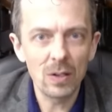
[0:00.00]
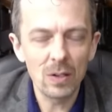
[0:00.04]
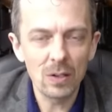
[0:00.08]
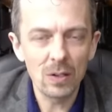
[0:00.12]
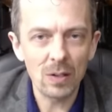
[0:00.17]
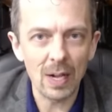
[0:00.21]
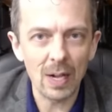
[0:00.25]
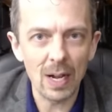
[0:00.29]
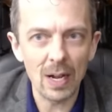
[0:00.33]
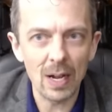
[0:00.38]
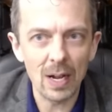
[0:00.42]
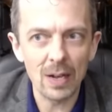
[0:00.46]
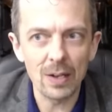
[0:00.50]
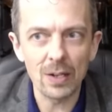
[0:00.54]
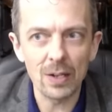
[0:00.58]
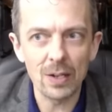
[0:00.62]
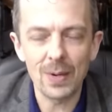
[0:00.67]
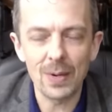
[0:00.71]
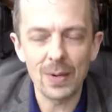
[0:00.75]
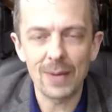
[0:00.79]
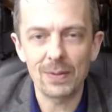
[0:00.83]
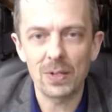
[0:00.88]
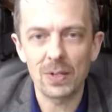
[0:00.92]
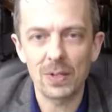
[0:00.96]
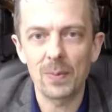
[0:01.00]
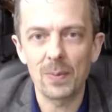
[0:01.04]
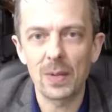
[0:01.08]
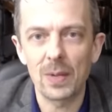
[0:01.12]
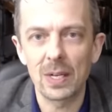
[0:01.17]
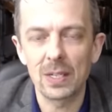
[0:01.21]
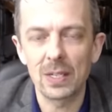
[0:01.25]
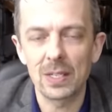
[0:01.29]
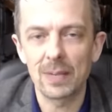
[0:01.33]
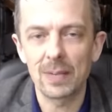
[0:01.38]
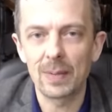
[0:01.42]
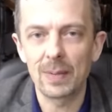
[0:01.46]
then you'd have
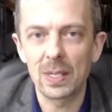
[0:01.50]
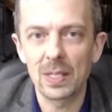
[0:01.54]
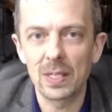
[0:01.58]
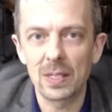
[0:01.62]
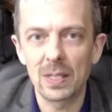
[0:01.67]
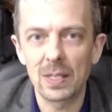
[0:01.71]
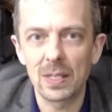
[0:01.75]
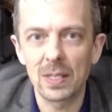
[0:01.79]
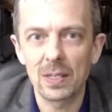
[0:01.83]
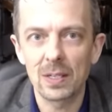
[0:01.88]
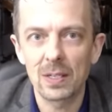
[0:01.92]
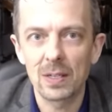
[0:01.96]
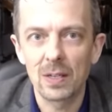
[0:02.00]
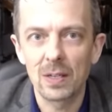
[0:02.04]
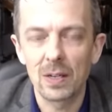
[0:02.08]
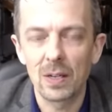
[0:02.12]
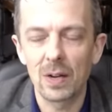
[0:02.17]
something similar to this,